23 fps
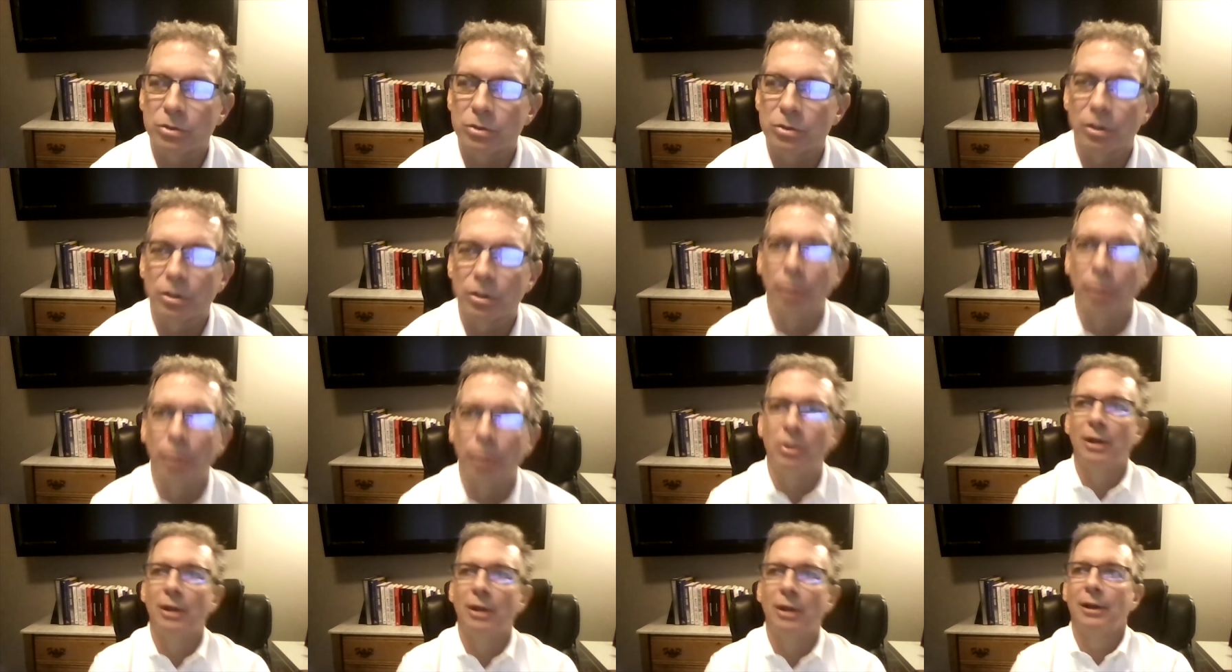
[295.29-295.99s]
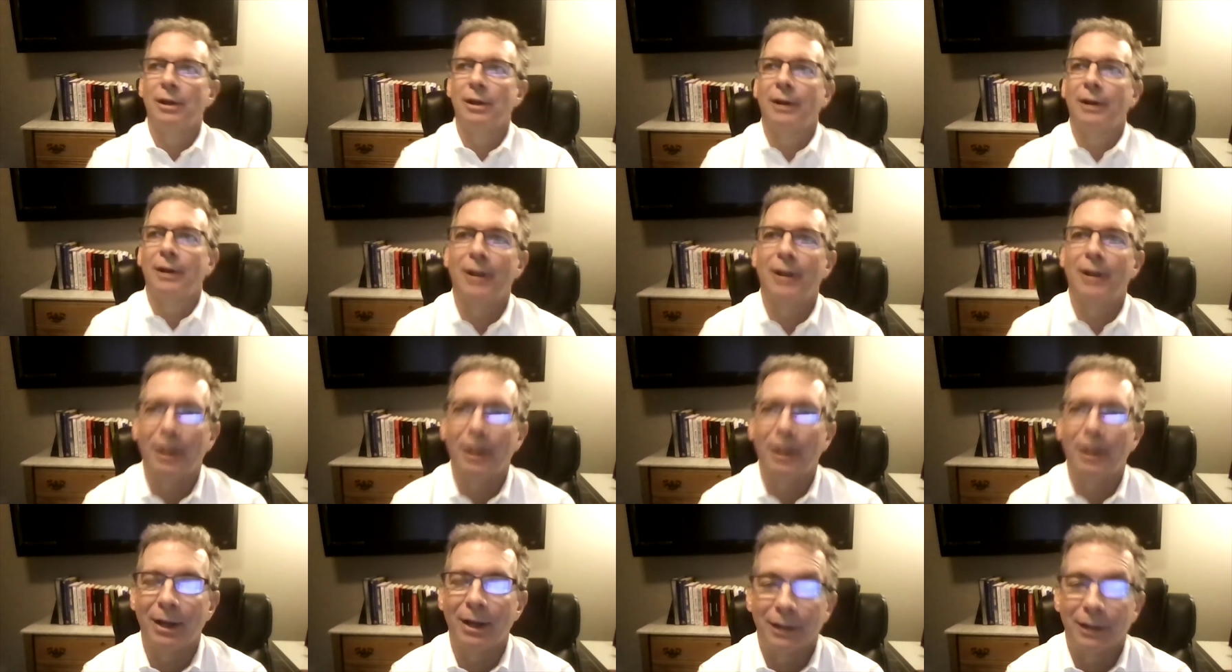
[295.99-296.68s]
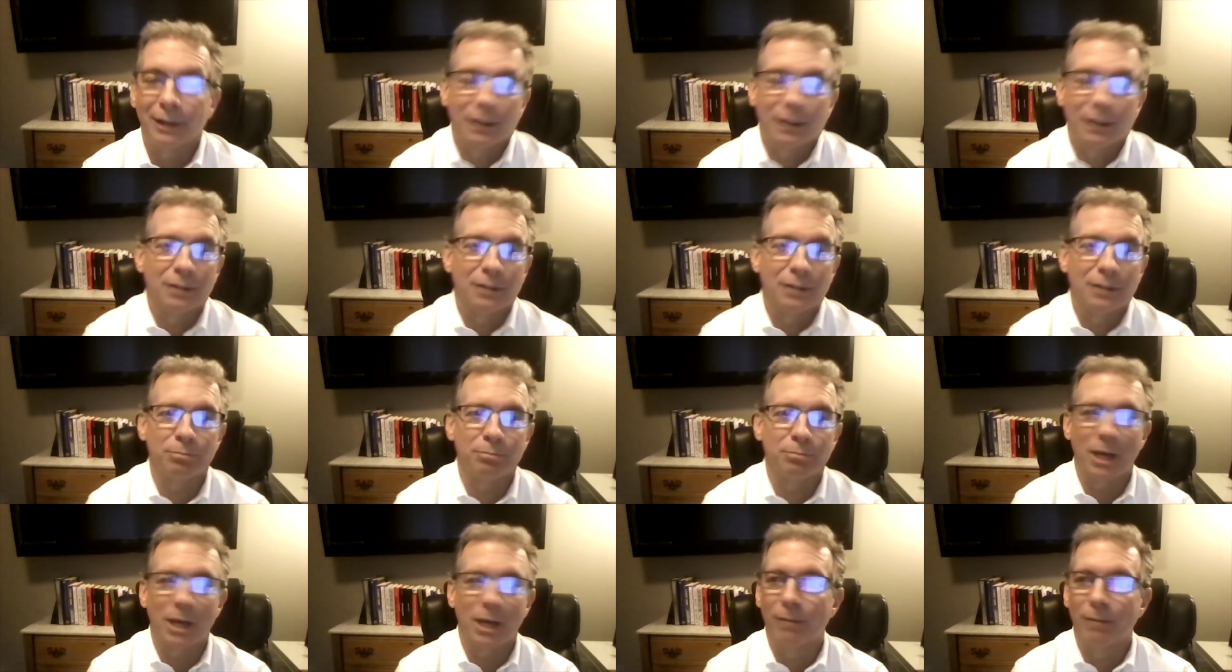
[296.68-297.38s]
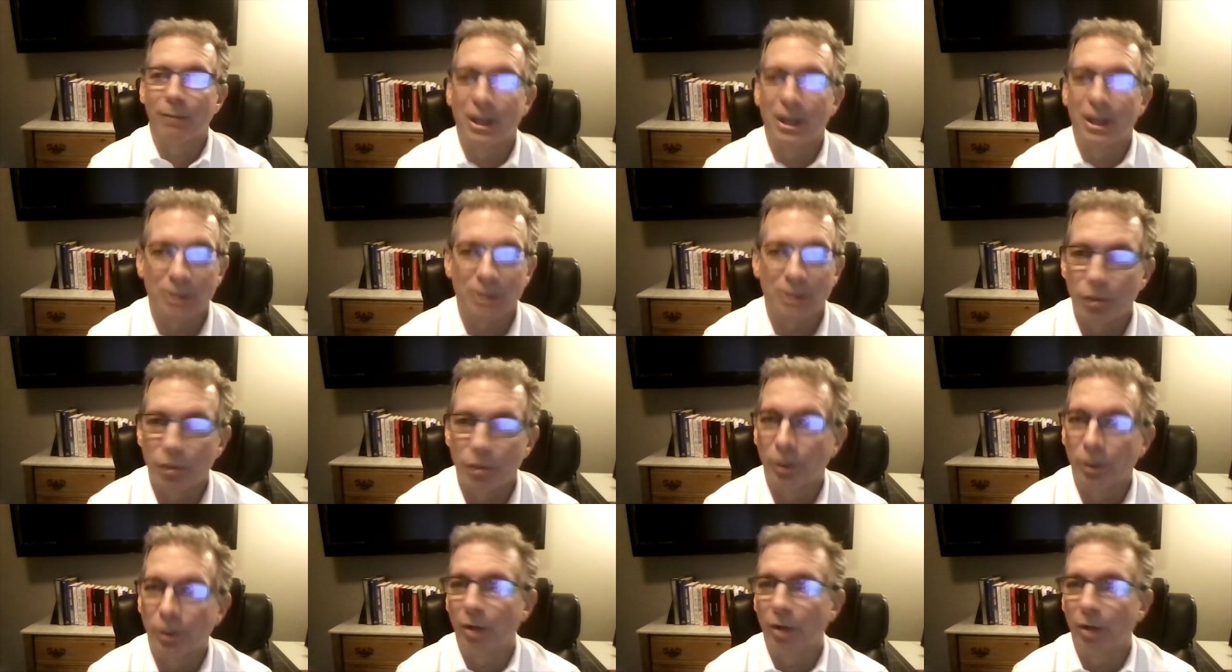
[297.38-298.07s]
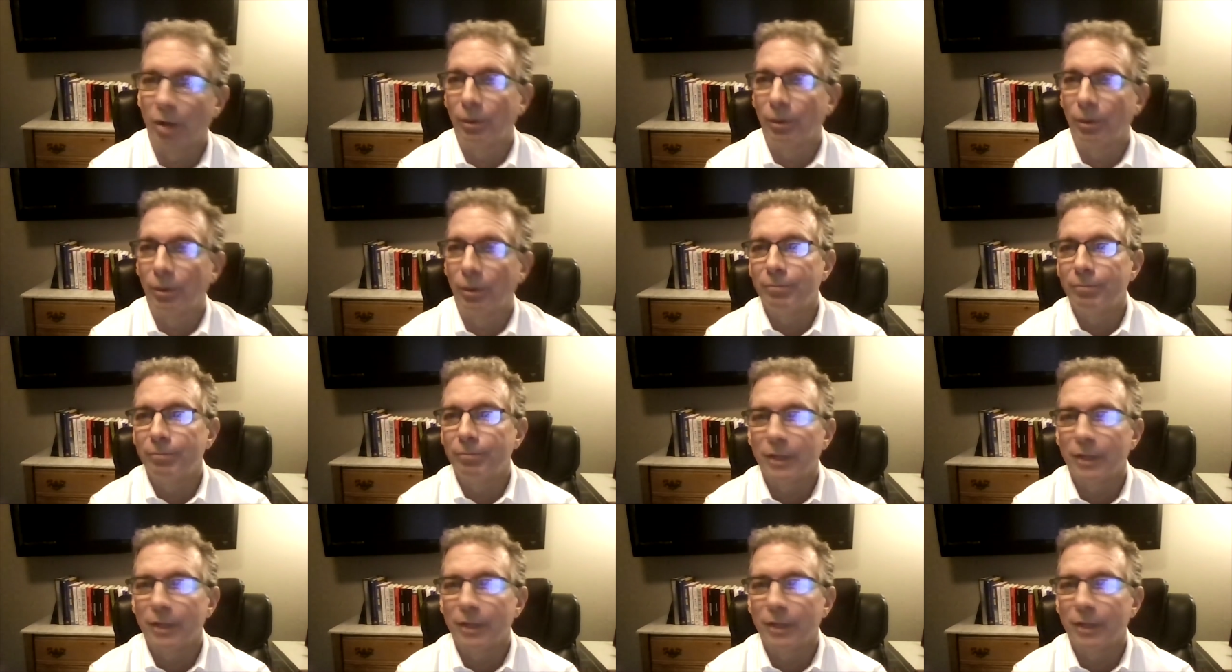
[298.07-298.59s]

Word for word: So Bottom line is I threw it all away.